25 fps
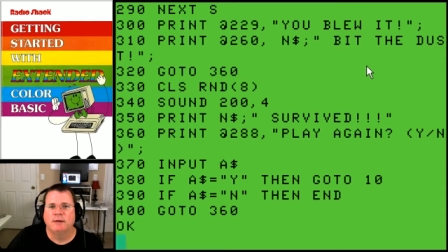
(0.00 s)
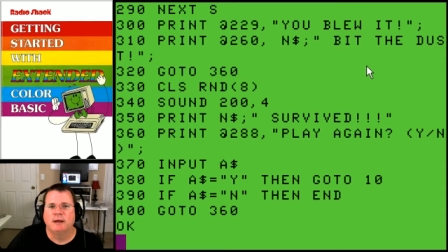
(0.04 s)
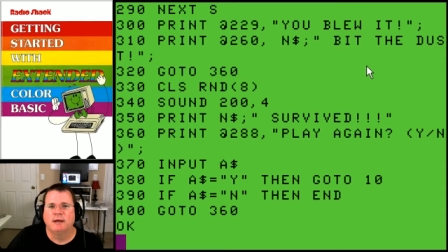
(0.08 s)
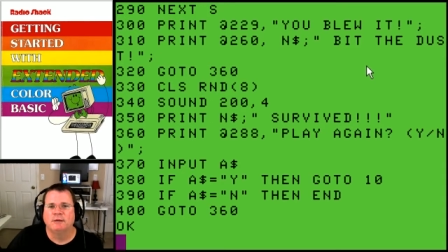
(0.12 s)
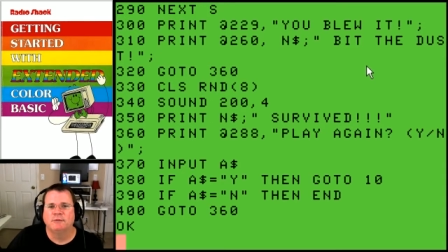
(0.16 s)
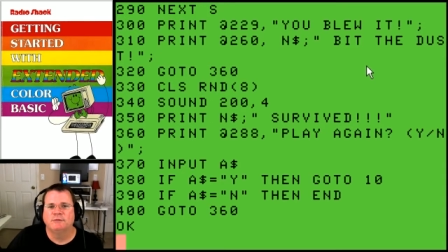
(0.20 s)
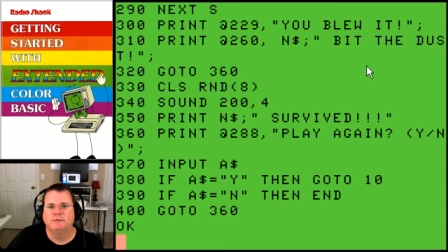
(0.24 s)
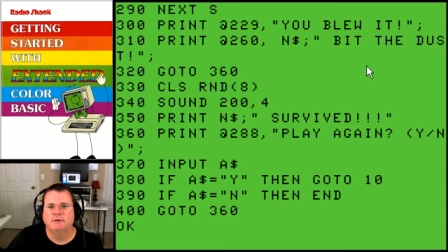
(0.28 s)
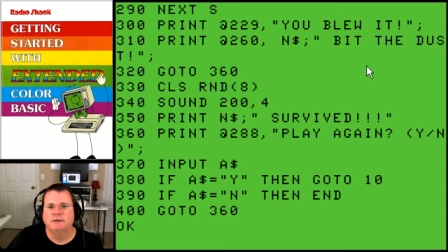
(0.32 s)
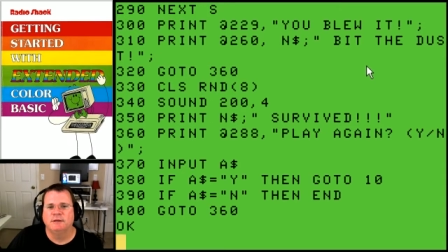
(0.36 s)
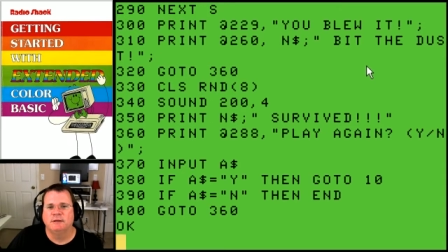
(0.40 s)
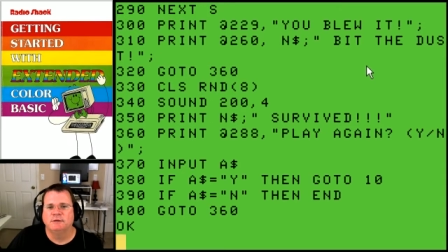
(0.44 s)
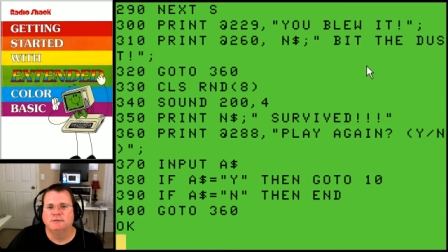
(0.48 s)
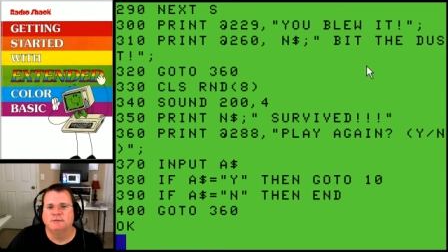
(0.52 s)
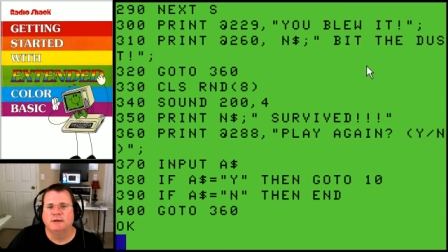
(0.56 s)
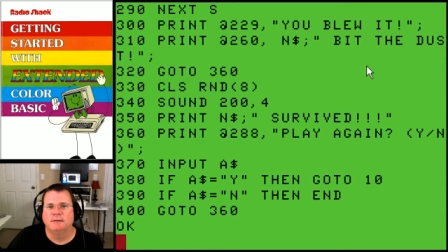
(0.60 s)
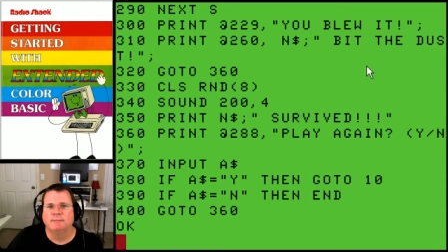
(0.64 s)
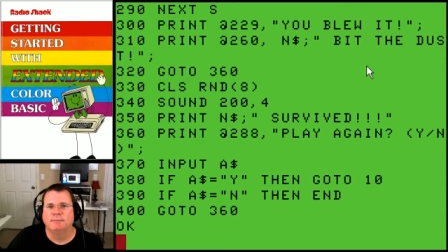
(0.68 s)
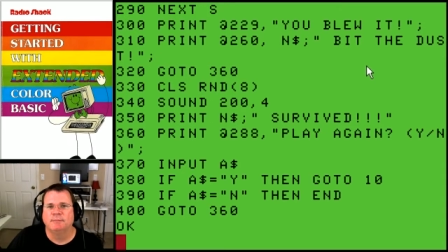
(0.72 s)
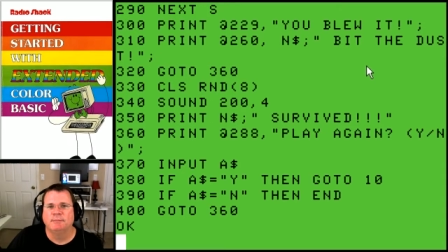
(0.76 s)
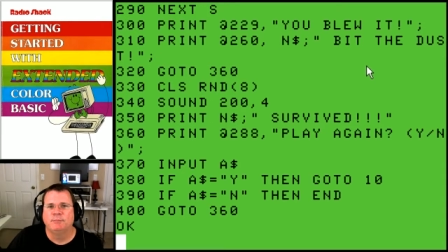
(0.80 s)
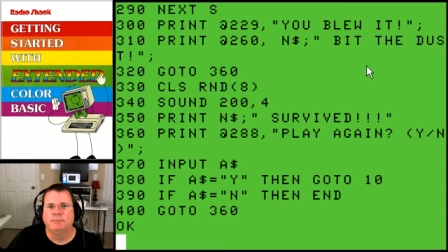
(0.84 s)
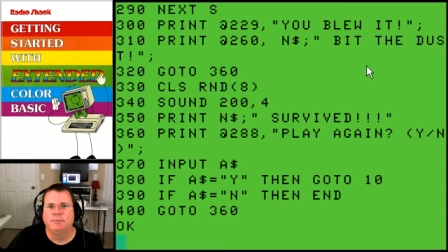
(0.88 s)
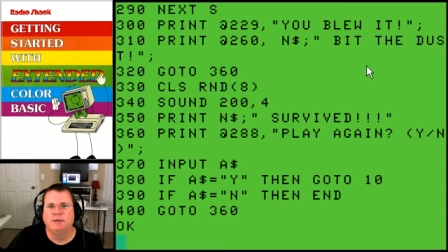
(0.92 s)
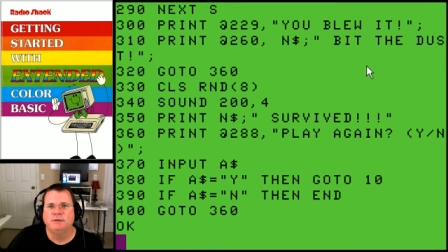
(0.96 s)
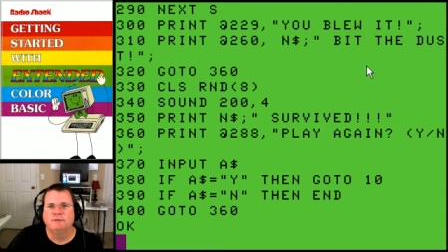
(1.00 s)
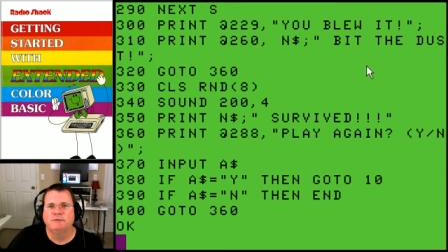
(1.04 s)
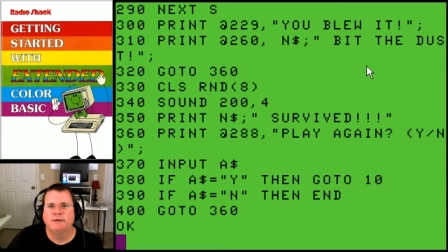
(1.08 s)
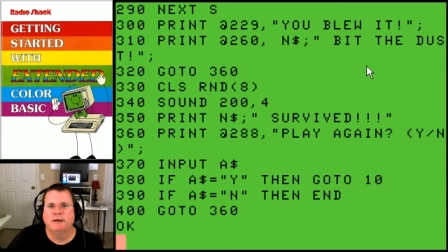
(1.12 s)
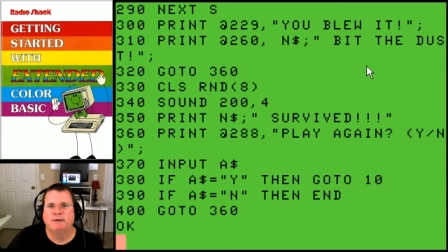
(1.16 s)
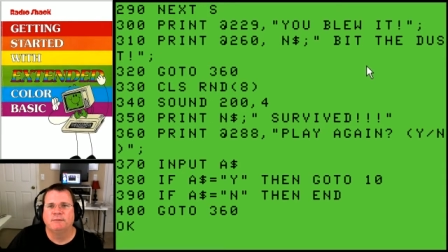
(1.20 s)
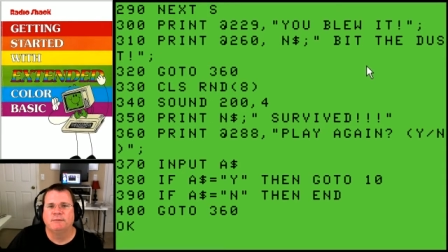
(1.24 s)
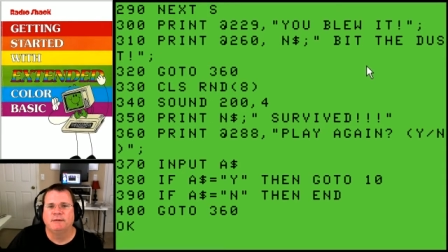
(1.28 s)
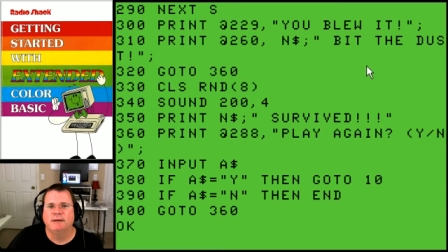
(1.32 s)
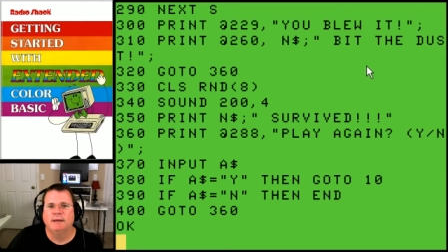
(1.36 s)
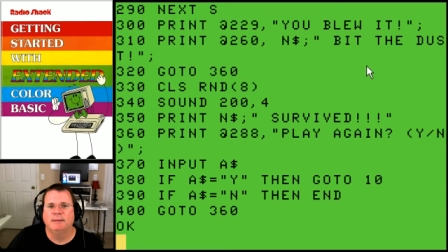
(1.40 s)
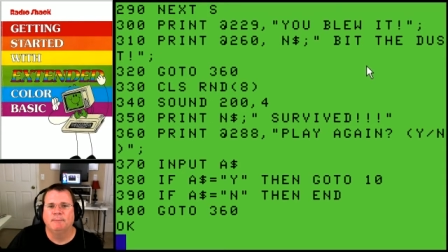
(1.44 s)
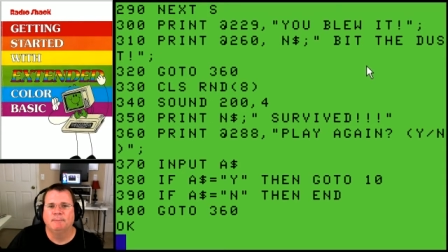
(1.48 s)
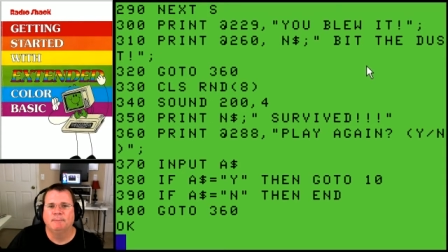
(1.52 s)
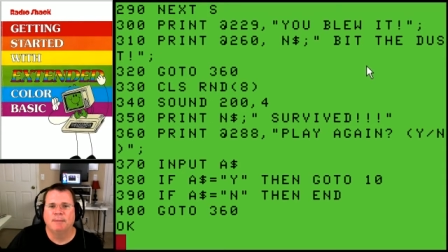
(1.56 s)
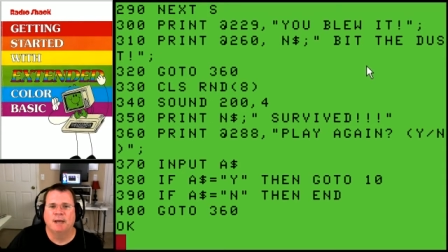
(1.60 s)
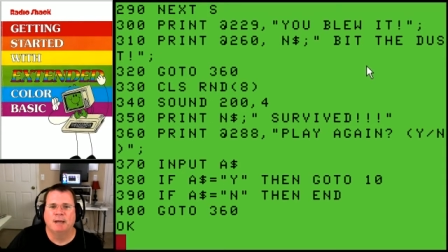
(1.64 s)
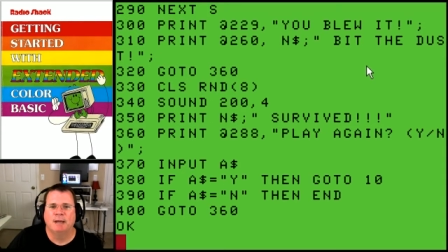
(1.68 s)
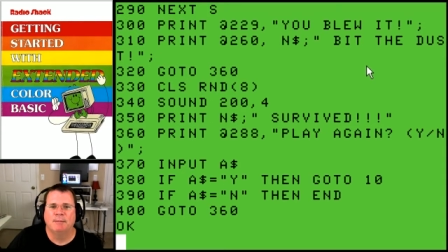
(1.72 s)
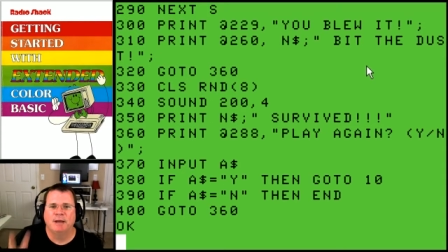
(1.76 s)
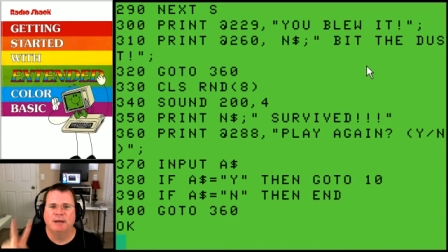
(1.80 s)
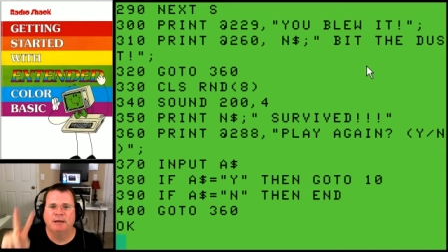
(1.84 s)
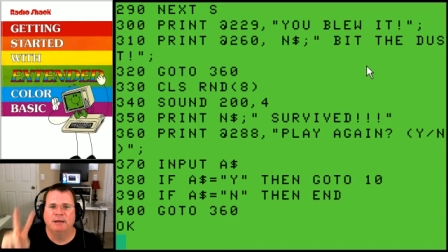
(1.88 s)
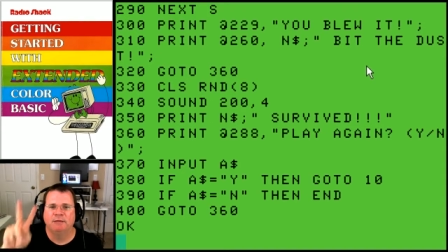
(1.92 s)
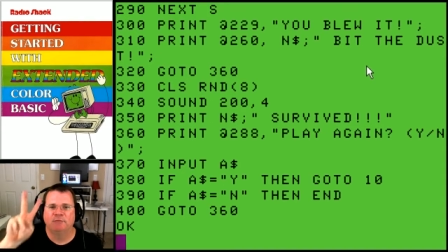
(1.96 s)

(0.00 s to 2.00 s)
I'll see you next time. Peace out, and bye bye,